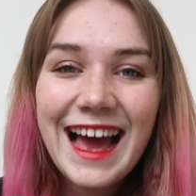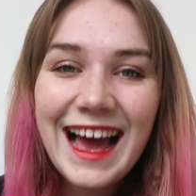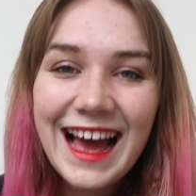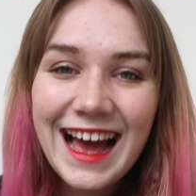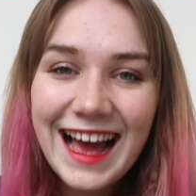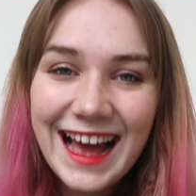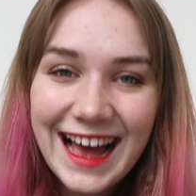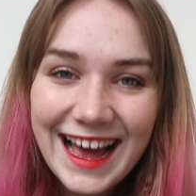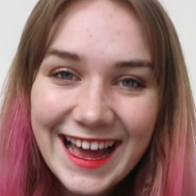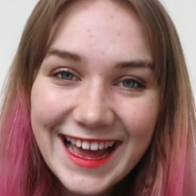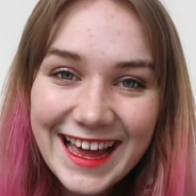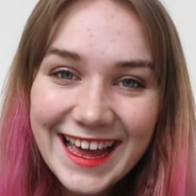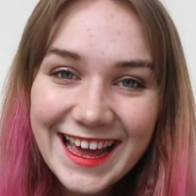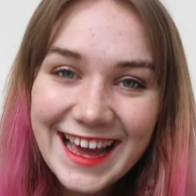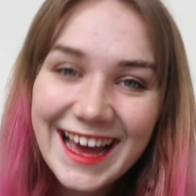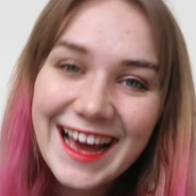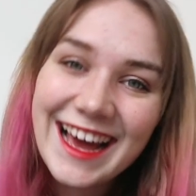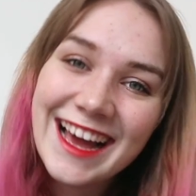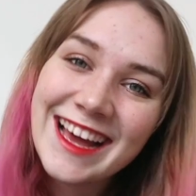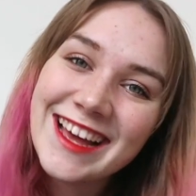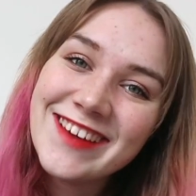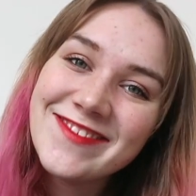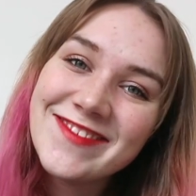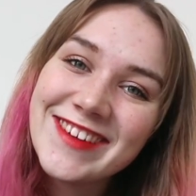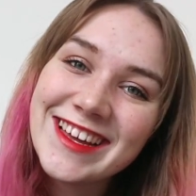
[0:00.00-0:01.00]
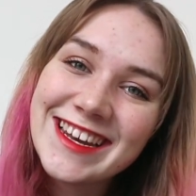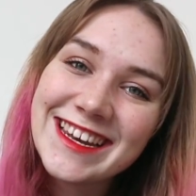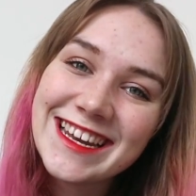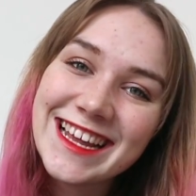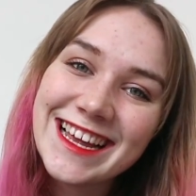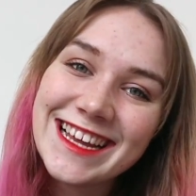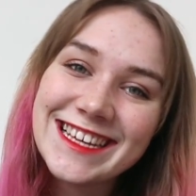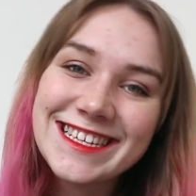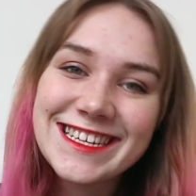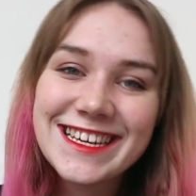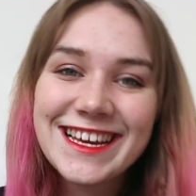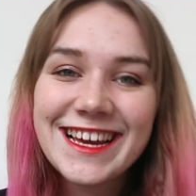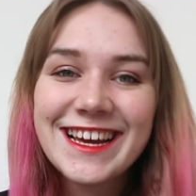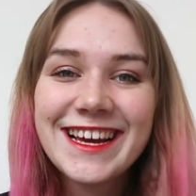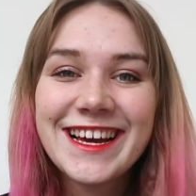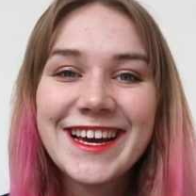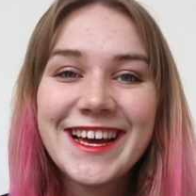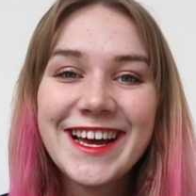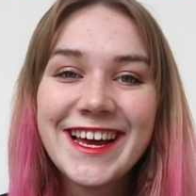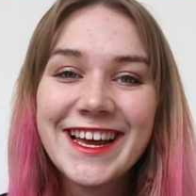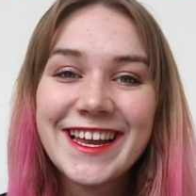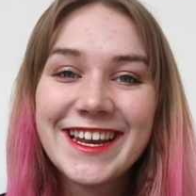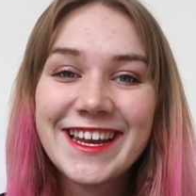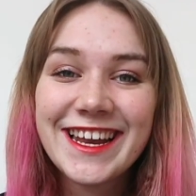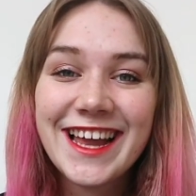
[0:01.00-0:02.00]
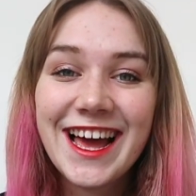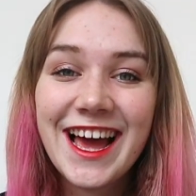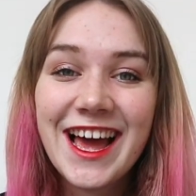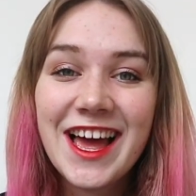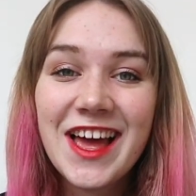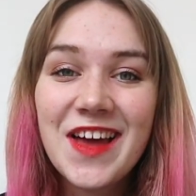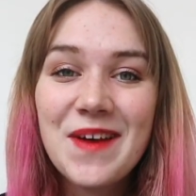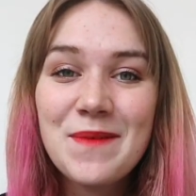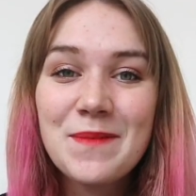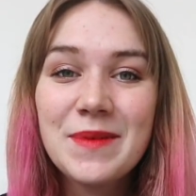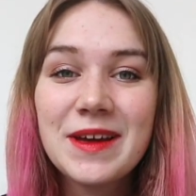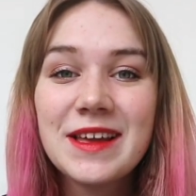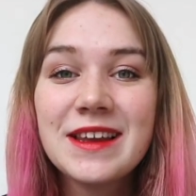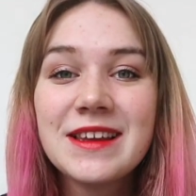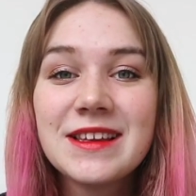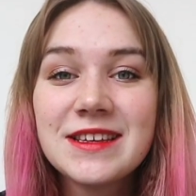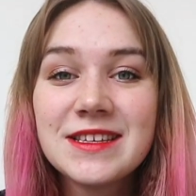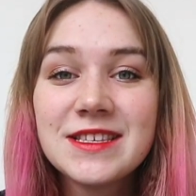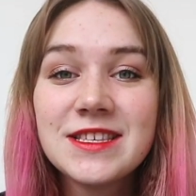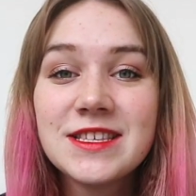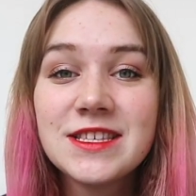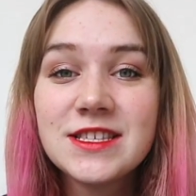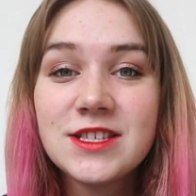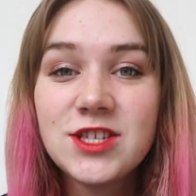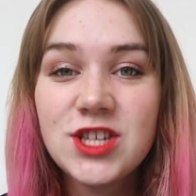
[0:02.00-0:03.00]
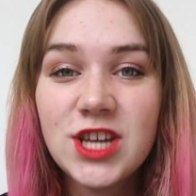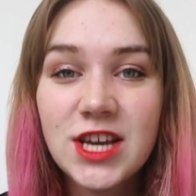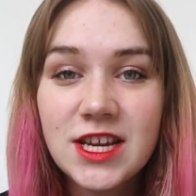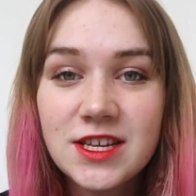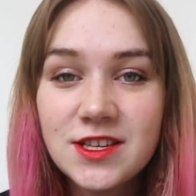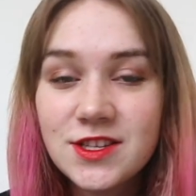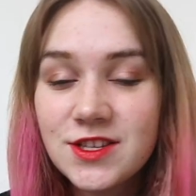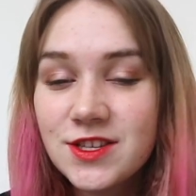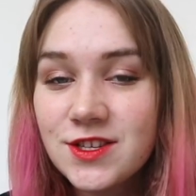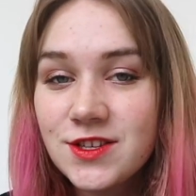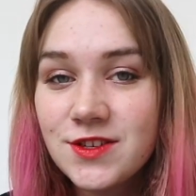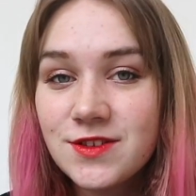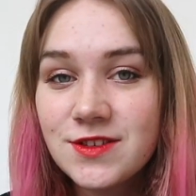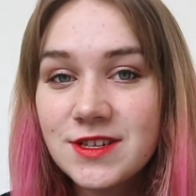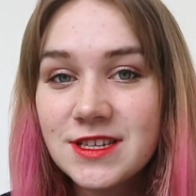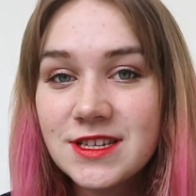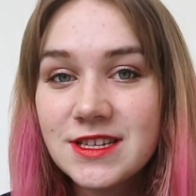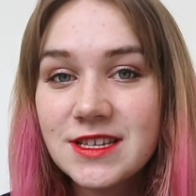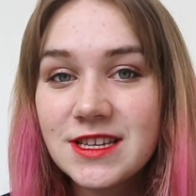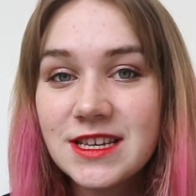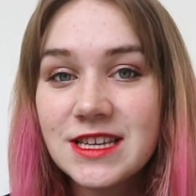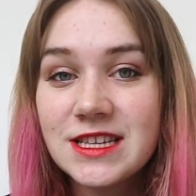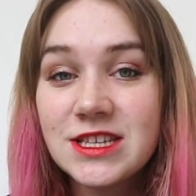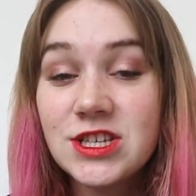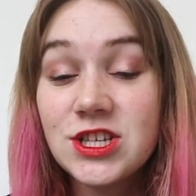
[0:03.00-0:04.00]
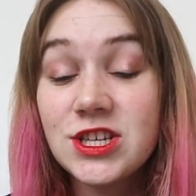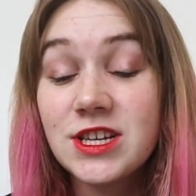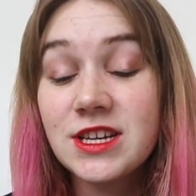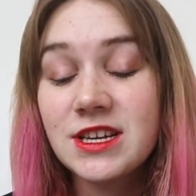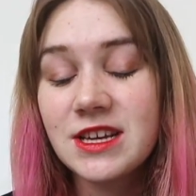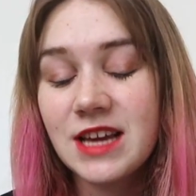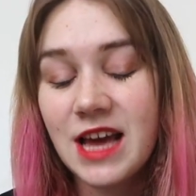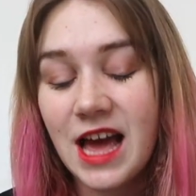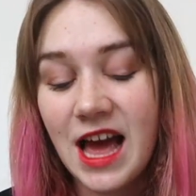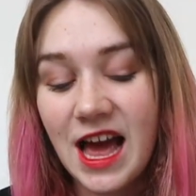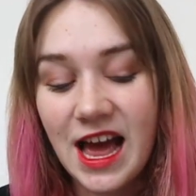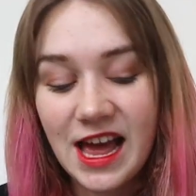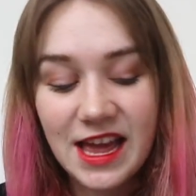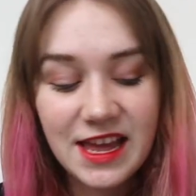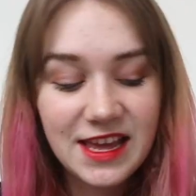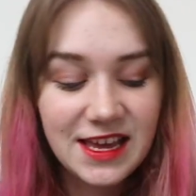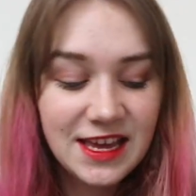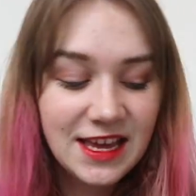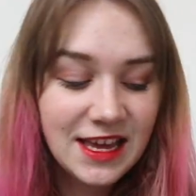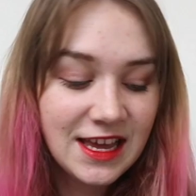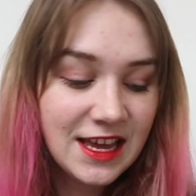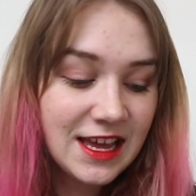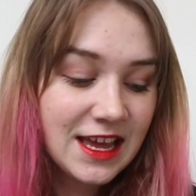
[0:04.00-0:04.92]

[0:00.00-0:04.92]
Hi, I'm Anezka and I'm an exchange student in Shanghai.